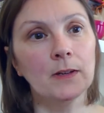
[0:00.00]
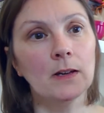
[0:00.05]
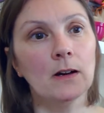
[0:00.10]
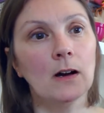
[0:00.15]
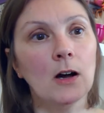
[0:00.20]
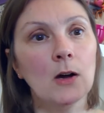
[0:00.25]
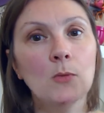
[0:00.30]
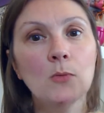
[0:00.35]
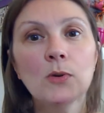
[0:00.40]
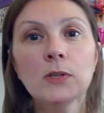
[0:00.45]

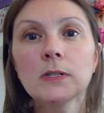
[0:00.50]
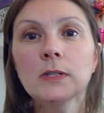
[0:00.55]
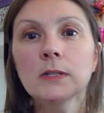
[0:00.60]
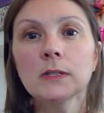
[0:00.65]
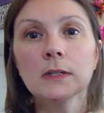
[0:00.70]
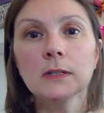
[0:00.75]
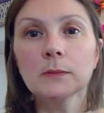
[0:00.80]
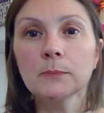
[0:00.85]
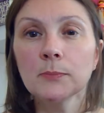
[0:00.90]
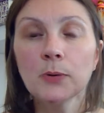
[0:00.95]
I wouldn't
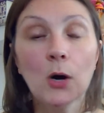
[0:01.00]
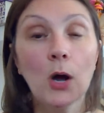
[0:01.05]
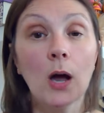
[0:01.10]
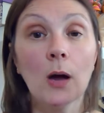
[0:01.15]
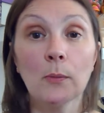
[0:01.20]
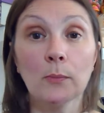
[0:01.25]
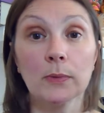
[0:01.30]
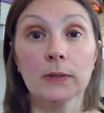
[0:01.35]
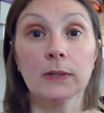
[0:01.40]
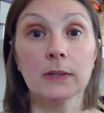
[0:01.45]
put
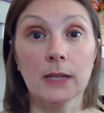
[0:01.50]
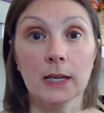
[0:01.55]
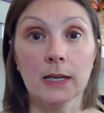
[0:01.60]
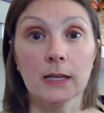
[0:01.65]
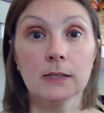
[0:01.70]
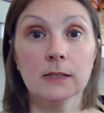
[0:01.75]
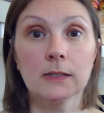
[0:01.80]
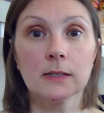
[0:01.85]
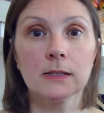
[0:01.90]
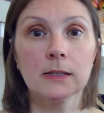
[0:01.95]
up with
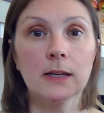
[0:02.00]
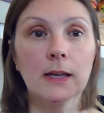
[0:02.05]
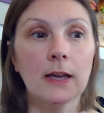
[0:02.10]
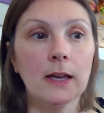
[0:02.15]
this